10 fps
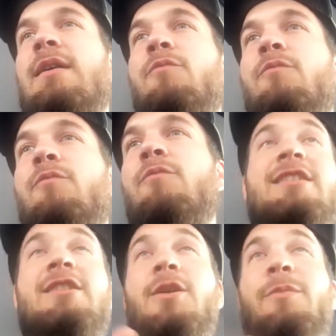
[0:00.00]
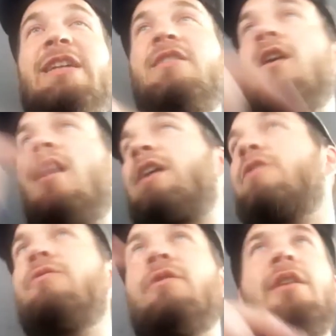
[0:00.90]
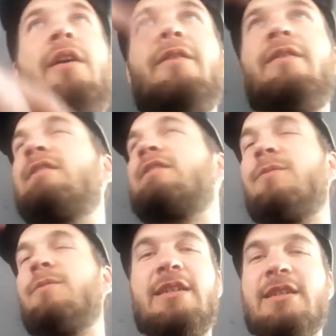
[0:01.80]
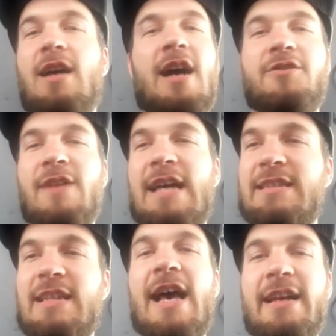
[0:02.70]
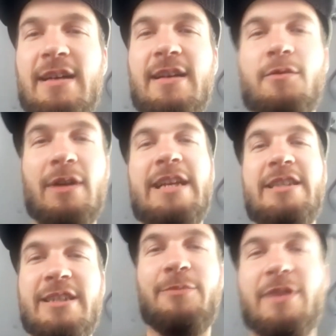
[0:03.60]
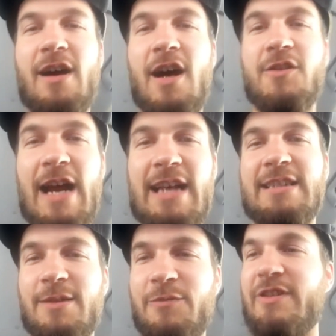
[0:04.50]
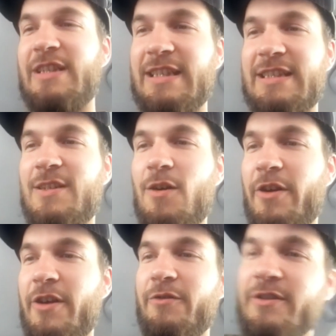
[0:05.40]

one instrument talking to another instrument, just contrast. Like a relationship and contrast in the music is so huge.